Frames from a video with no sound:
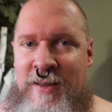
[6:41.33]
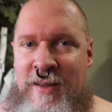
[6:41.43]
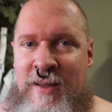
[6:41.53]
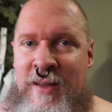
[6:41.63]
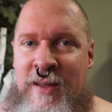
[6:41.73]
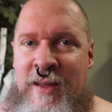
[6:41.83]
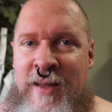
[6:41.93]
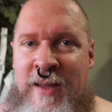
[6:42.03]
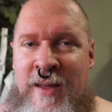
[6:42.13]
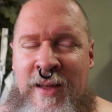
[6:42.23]

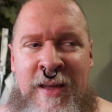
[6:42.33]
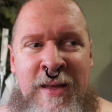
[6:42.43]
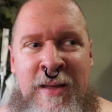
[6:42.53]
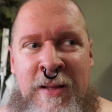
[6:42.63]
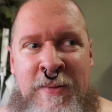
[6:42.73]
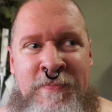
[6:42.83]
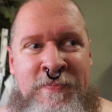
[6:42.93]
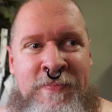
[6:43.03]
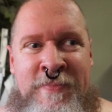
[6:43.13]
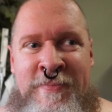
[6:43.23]

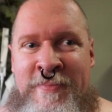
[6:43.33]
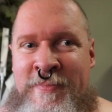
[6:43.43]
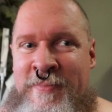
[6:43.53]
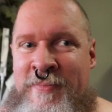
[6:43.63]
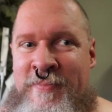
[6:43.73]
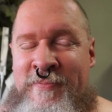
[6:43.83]
Nobody speaks.